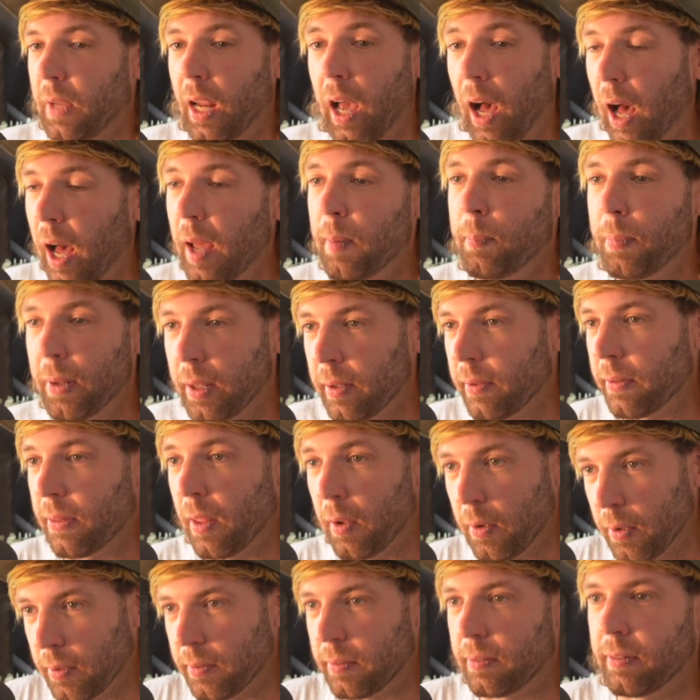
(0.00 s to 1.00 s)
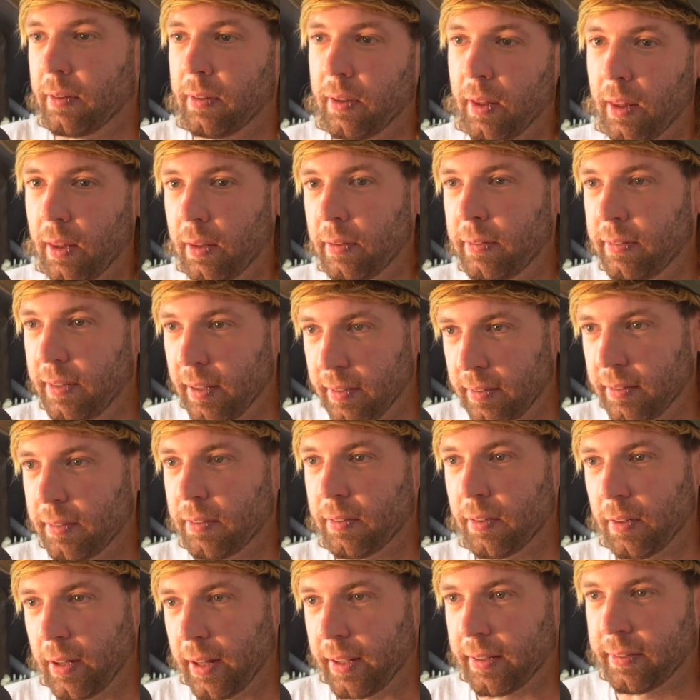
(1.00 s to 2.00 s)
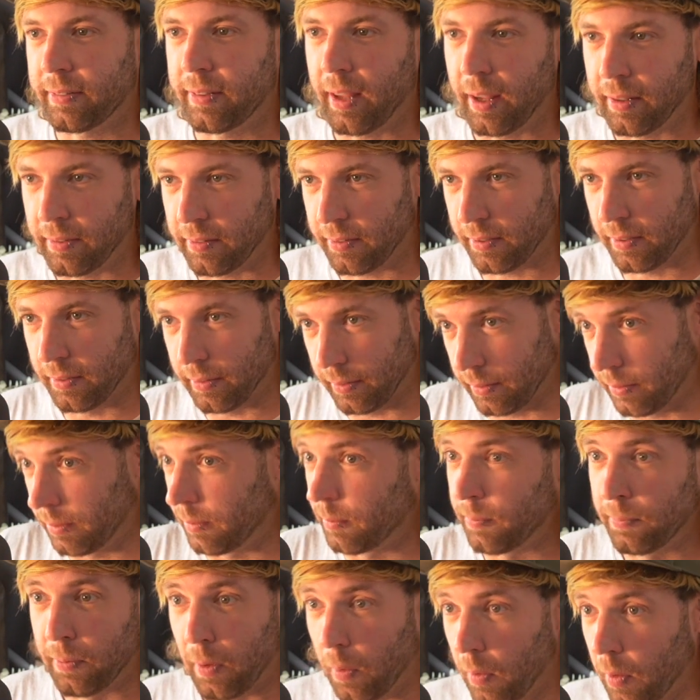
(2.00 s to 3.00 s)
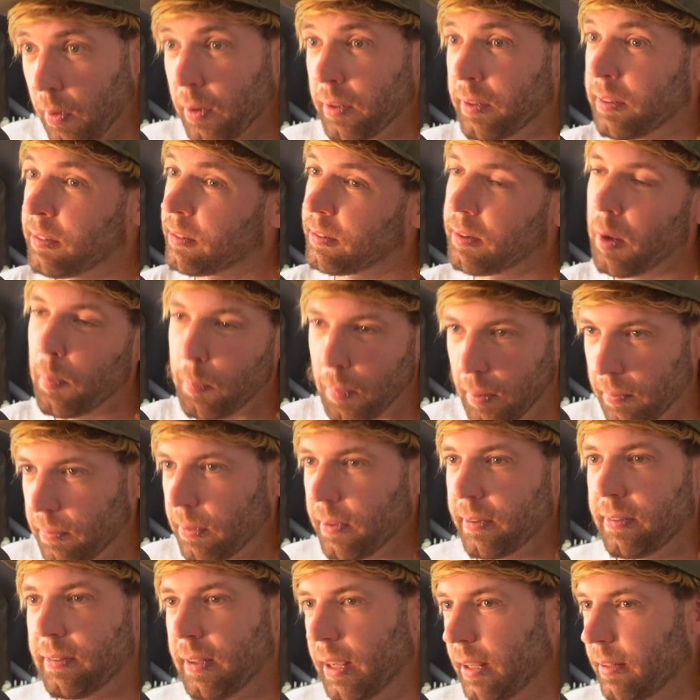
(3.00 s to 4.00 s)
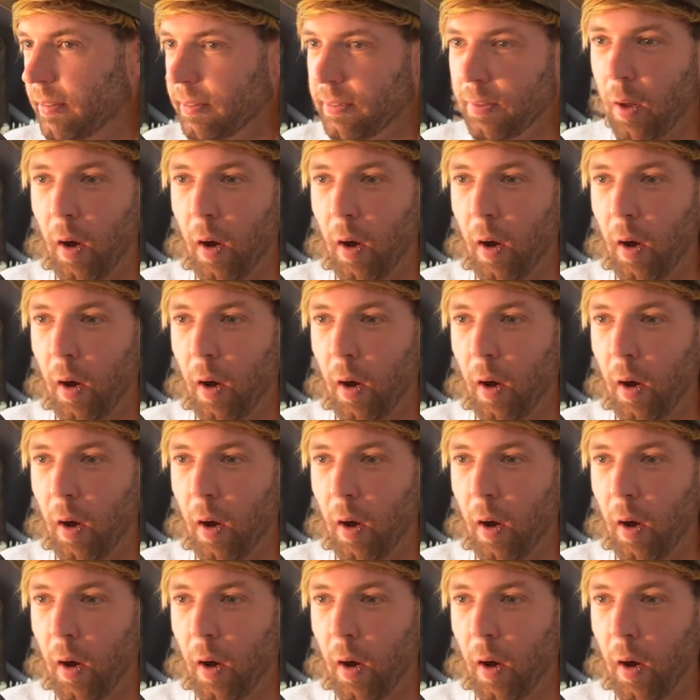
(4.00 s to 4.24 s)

I built those digital extensions for some of the scenes,